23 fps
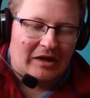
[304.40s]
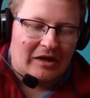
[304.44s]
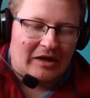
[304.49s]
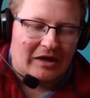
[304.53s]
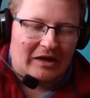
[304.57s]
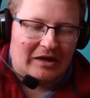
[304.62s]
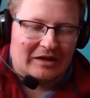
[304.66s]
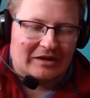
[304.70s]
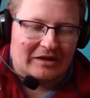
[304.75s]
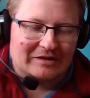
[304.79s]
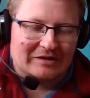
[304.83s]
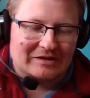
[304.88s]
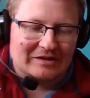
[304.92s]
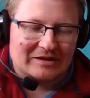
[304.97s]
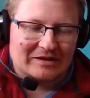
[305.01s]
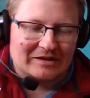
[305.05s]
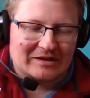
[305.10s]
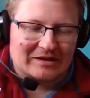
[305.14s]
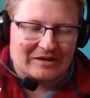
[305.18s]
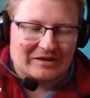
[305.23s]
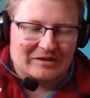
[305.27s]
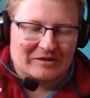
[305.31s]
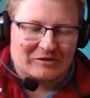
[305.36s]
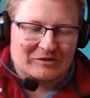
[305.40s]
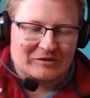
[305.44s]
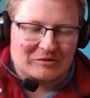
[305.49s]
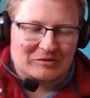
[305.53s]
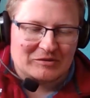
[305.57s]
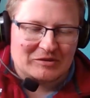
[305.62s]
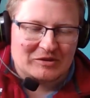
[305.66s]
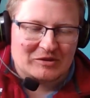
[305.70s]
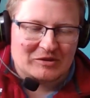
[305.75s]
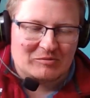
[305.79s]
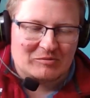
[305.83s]
and so he
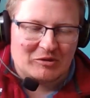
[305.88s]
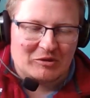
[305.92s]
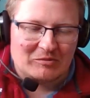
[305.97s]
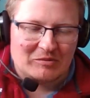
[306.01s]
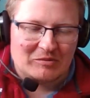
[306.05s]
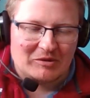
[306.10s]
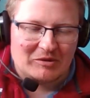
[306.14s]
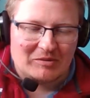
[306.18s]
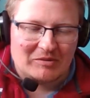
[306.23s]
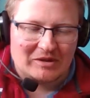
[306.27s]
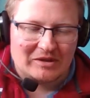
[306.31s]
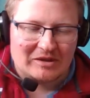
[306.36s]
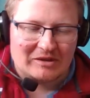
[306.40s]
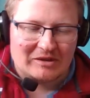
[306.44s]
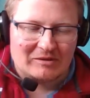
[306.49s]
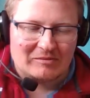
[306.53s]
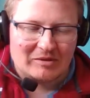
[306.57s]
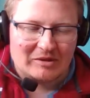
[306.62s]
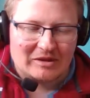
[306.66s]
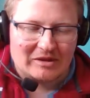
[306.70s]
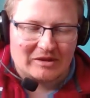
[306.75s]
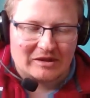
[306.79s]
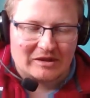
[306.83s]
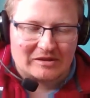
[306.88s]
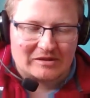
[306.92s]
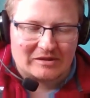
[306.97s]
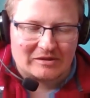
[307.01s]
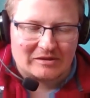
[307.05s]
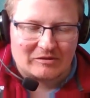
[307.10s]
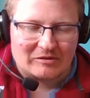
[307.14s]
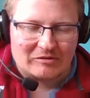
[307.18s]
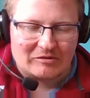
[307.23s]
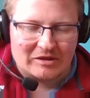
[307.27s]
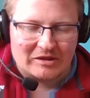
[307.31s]
needs to pop the ability, but that's
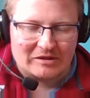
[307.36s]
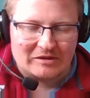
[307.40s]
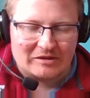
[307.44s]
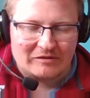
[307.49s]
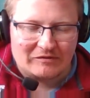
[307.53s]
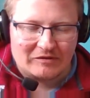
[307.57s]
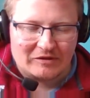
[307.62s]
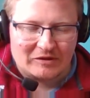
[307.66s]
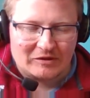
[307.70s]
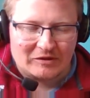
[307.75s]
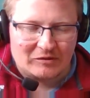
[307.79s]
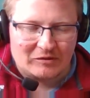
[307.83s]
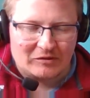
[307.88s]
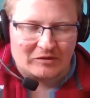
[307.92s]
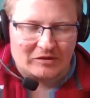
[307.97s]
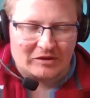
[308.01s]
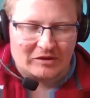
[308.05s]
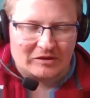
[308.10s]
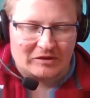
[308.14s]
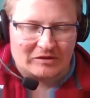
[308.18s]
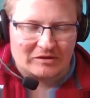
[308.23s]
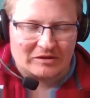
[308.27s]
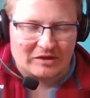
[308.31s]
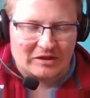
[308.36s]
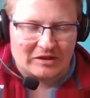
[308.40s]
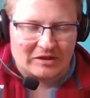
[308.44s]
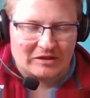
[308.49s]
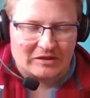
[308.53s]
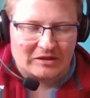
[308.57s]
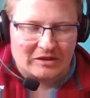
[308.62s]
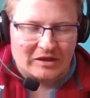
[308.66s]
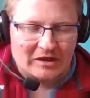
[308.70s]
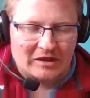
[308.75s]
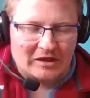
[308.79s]
created the funnel on the other side.
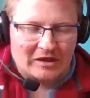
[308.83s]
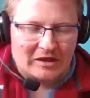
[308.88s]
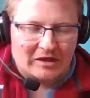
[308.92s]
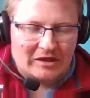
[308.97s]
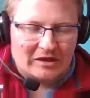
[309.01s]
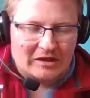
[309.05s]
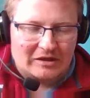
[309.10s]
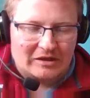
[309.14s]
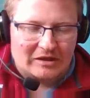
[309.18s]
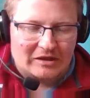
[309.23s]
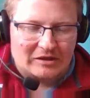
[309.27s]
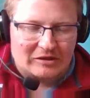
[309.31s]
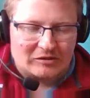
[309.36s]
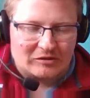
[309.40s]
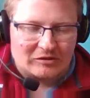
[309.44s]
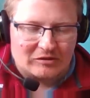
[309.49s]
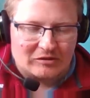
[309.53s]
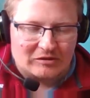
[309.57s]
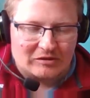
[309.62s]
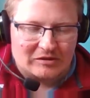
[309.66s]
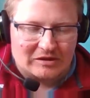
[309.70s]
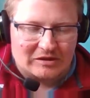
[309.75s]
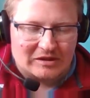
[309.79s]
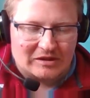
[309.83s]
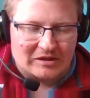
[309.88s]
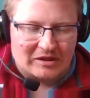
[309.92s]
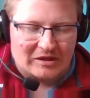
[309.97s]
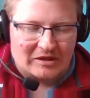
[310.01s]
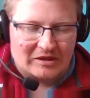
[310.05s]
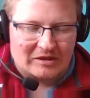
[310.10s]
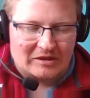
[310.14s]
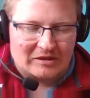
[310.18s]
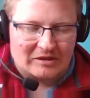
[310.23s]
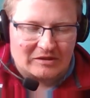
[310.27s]
And then he's got his
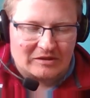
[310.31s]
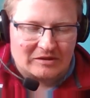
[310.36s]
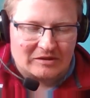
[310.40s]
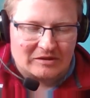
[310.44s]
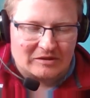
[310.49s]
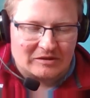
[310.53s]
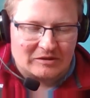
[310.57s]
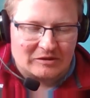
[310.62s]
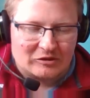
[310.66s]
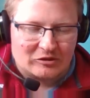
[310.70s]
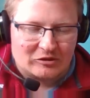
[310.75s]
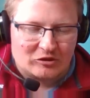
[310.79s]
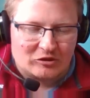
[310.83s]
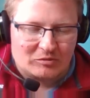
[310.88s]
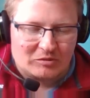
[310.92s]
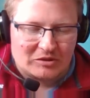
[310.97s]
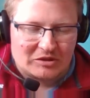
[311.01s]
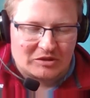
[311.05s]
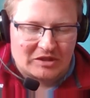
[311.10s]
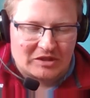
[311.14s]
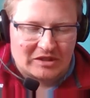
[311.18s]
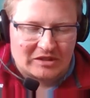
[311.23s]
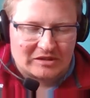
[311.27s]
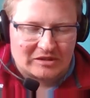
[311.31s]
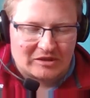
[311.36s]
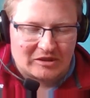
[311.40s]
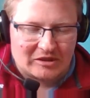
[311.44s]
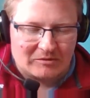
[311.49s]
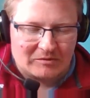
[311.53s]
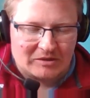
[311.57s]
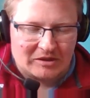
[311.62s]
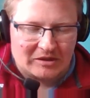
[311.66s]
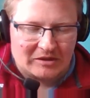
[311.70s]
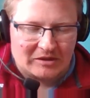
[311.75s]
Super Giants
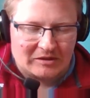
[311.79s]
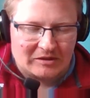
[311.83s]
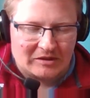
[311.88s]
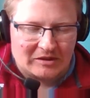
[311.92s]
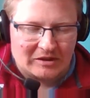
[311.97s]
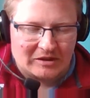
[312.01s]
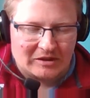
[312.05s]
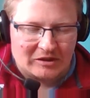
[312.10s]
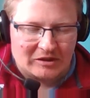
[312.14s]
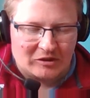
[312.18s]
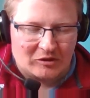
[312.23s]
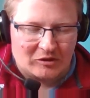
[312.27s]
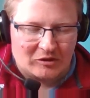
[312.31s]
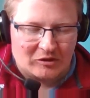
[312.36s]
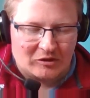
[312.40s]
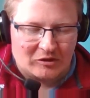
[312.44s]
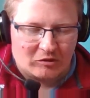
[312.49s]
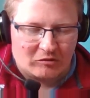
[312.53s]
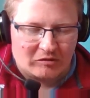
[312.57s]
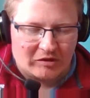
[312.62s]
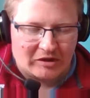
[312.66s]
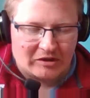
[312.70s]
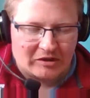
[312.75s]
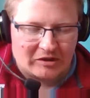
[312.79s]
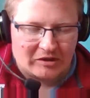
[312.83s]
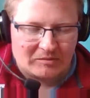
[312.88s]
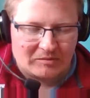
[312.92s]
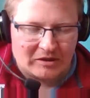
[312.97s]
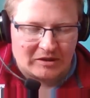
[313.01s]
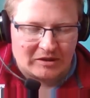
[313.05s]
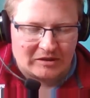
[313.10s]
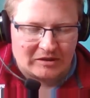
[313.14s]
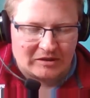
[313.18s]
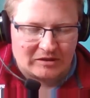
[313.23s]
coming in, and then the Wall Wrecker
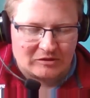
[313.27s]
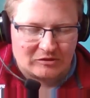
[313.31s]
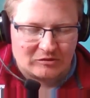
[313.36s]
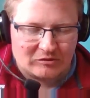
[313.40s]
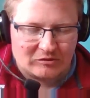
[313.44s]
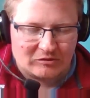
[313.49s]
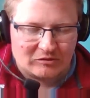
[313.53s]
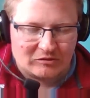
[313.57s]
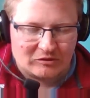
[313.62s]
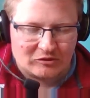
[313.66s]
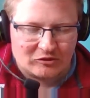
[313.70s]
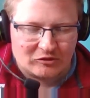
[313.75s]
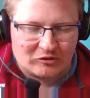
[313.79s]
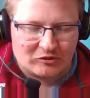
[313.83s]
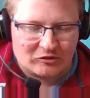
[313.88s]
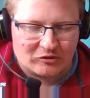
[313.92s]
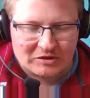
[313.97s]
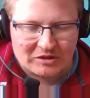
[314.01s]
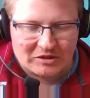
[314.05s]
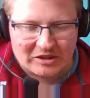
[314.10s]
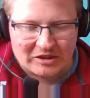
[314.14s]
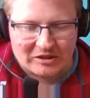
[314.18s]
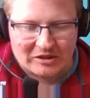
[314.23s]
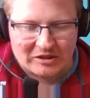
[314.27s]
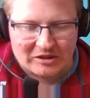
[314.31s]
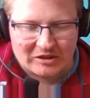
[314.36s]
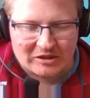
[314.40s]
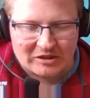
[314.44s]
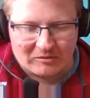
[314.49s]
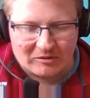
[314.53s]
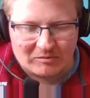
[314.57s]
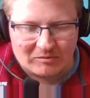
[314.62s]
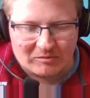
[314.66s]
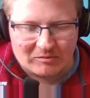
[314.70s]
behind. So you've got Super Giants being able
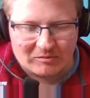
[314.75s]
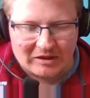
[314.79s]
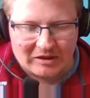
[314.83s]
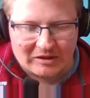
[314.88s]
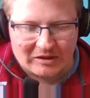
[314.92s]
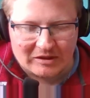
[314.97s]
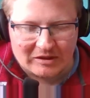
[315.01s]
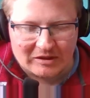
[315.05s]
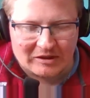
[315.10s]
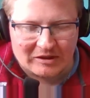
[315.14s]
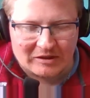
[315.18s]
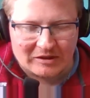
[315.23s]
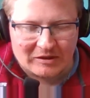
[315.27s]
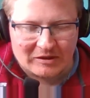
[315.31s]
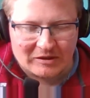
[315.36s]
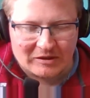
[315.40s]
to batter